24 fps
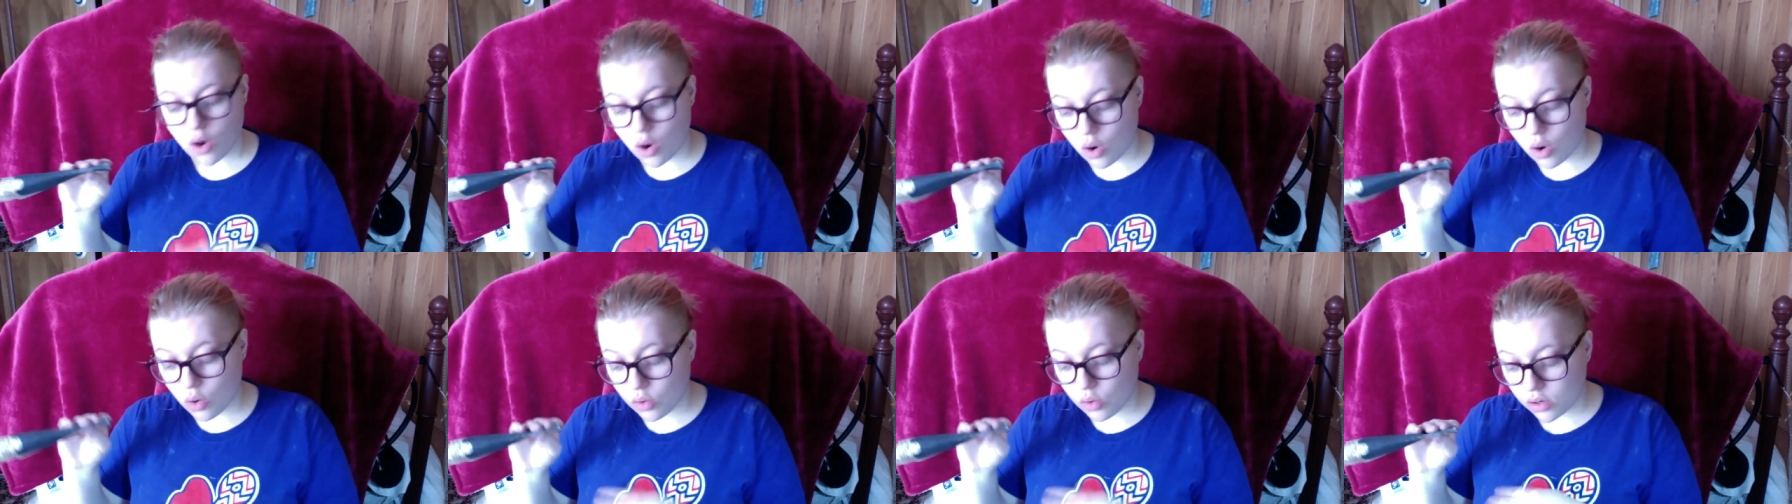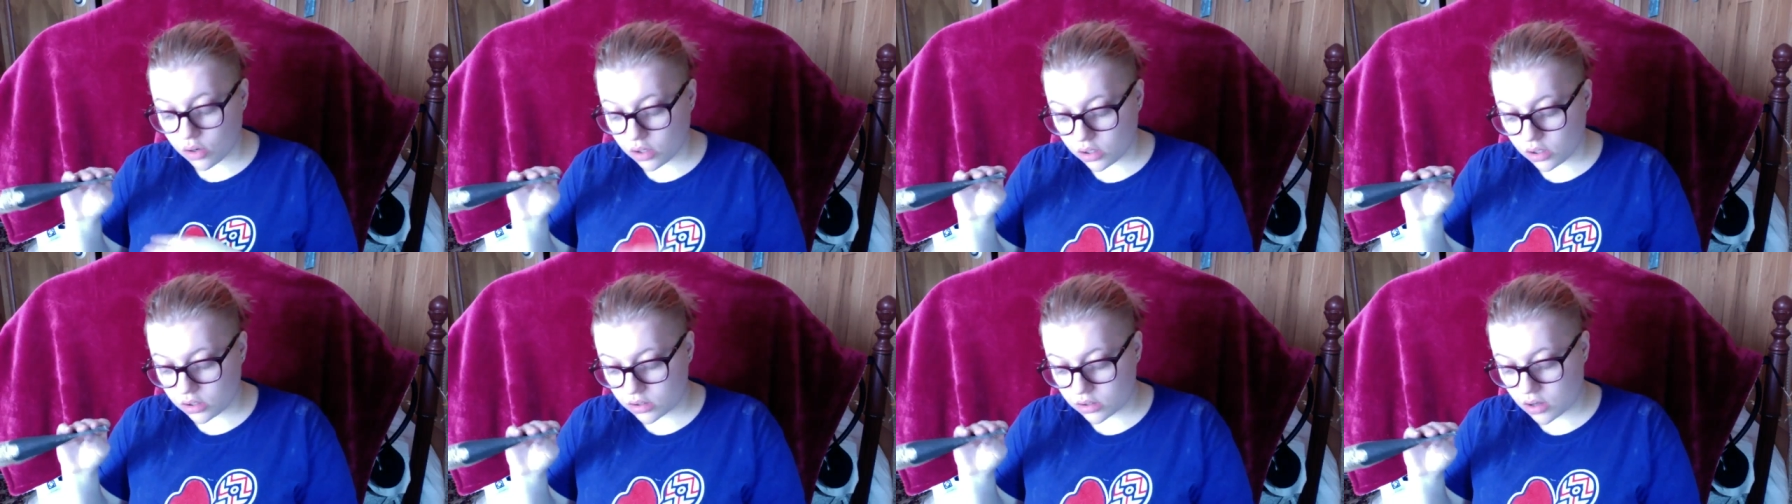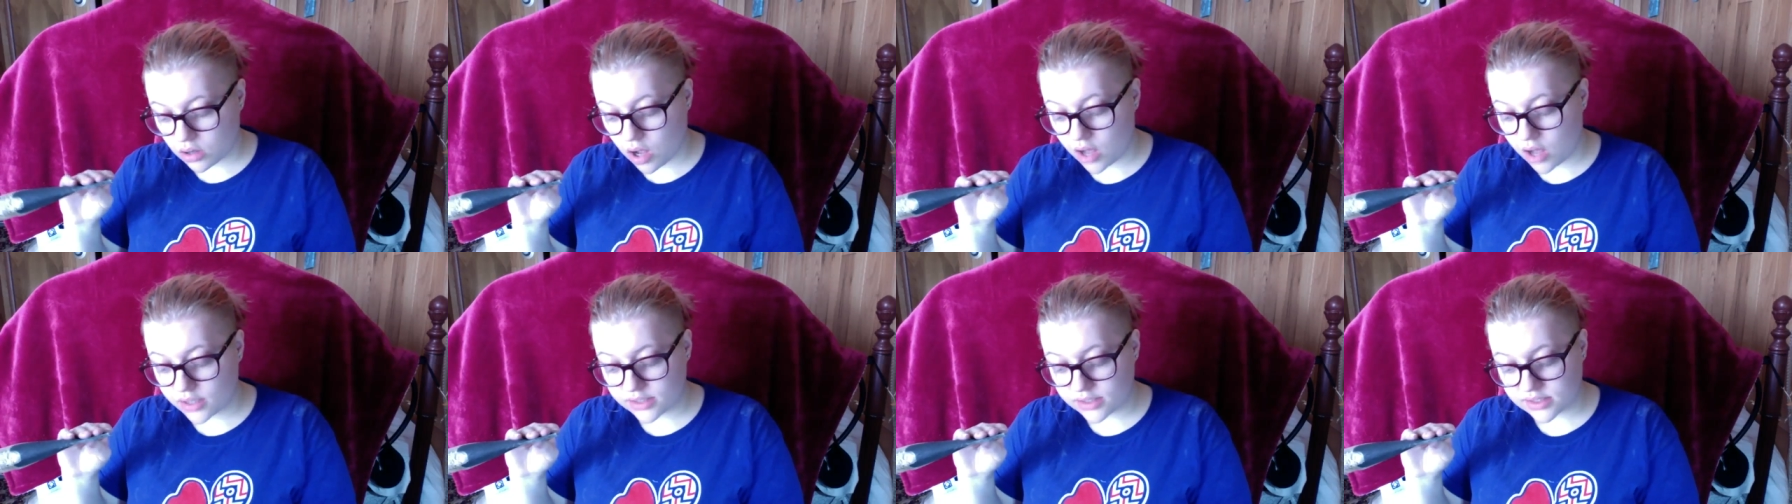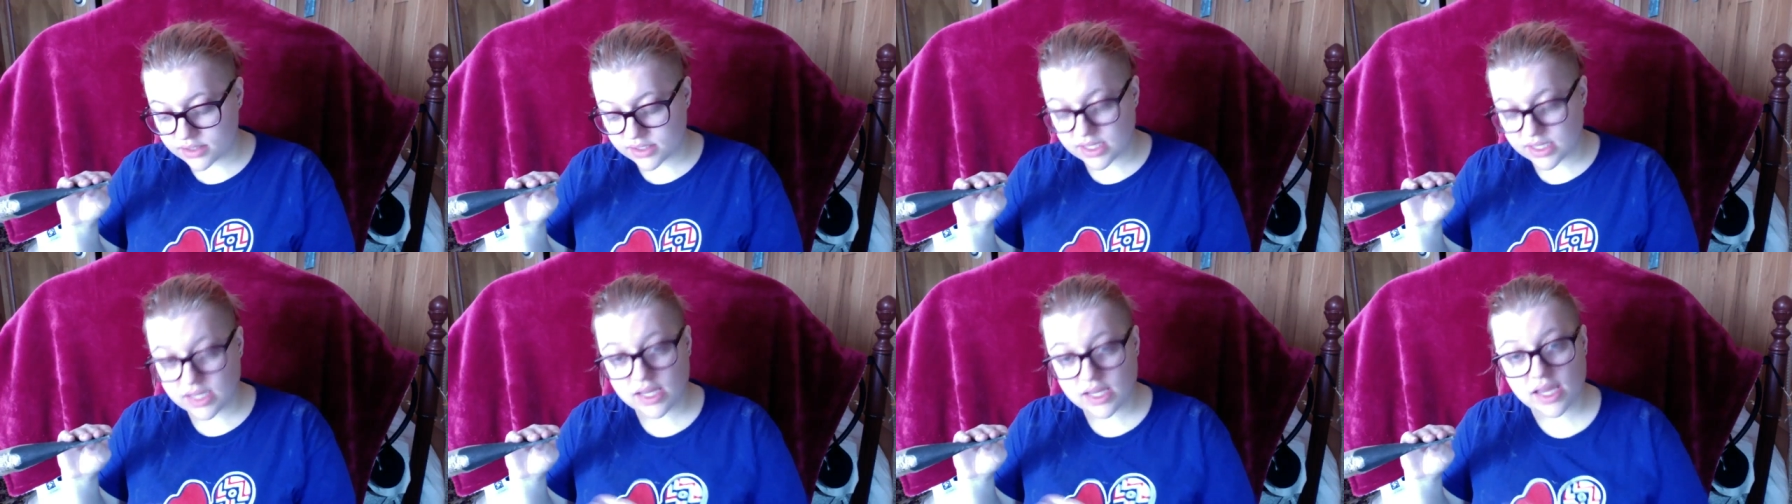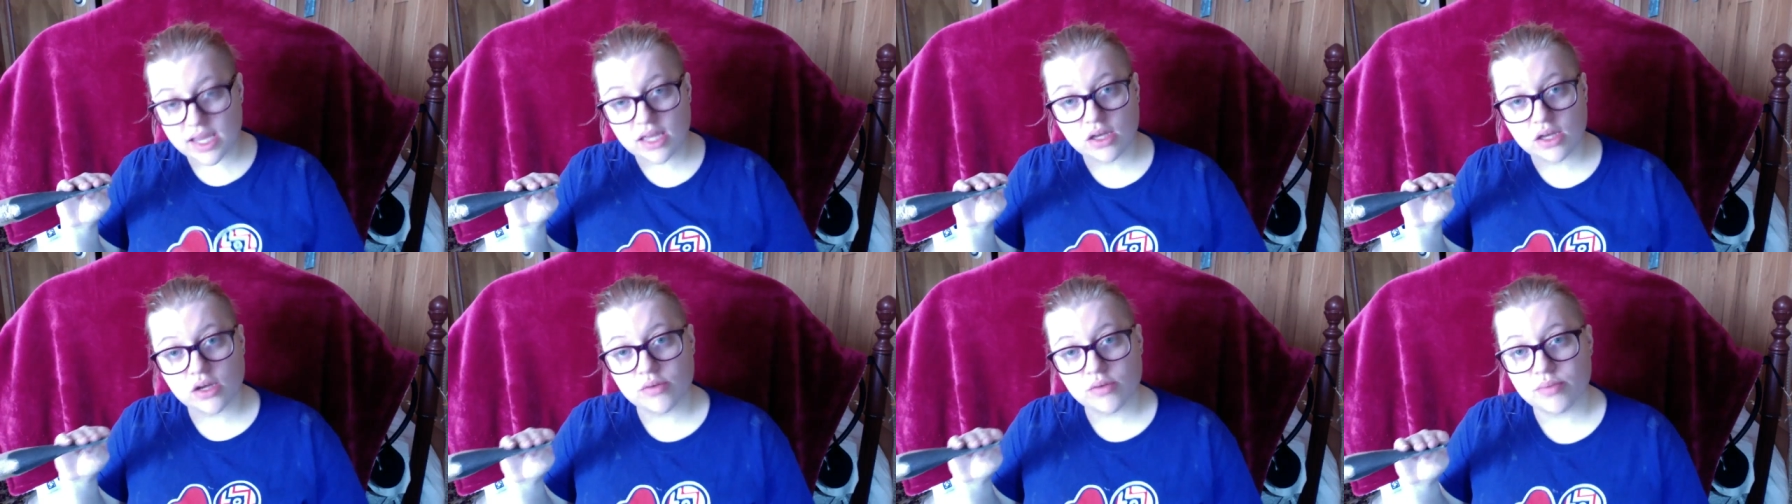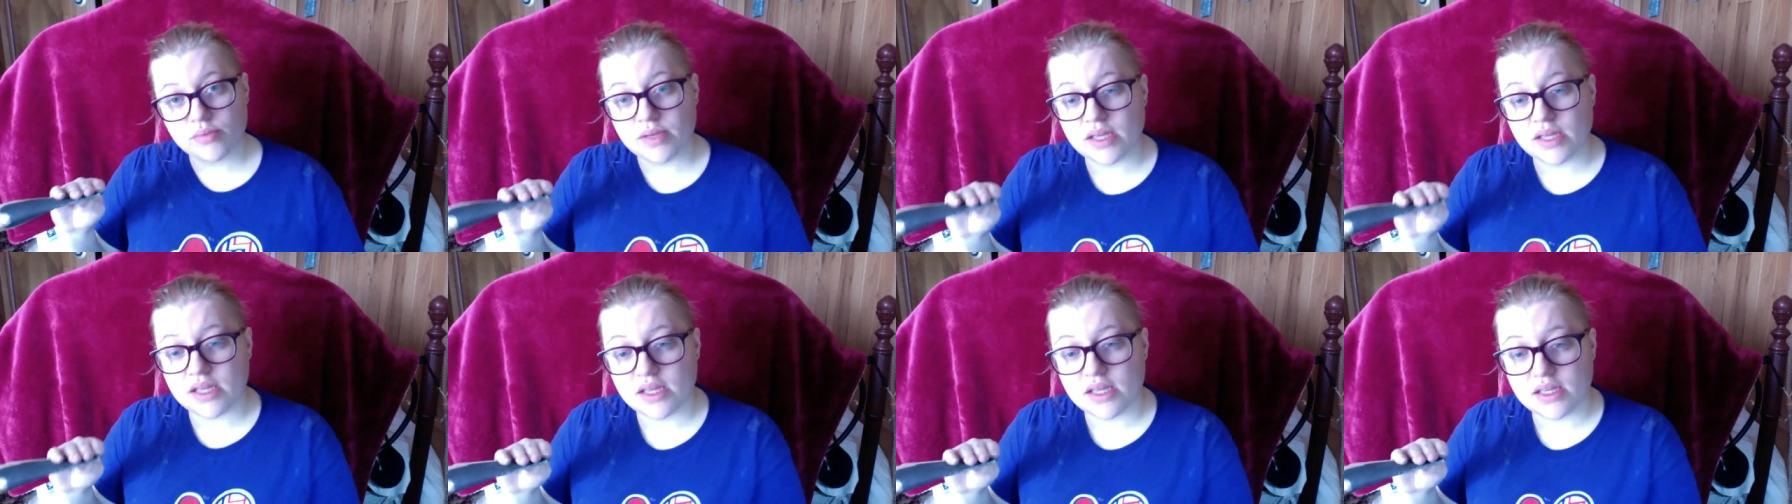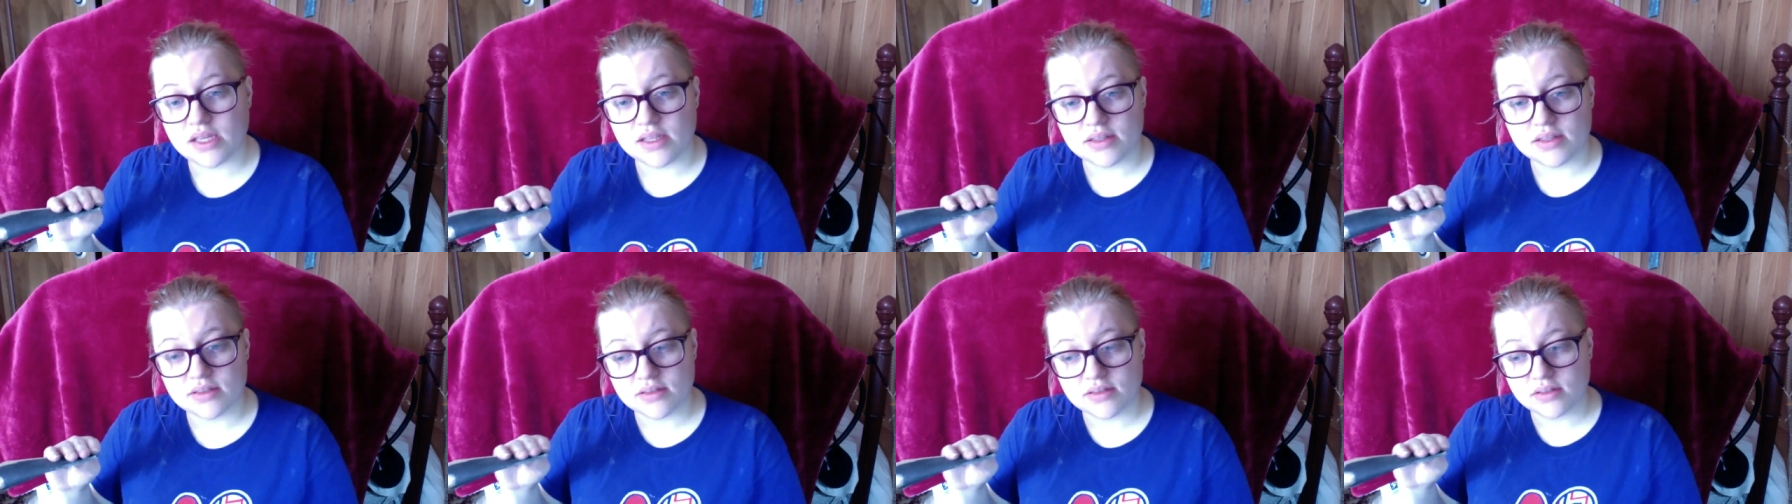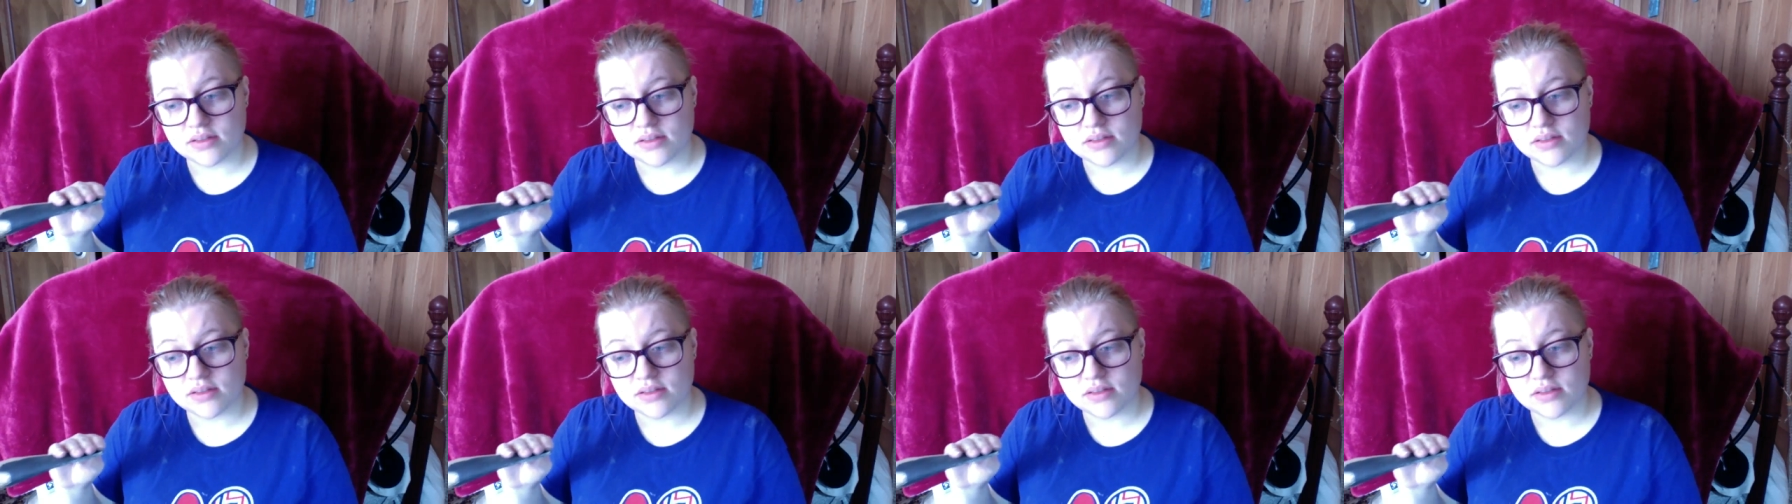Or honestly, it could be,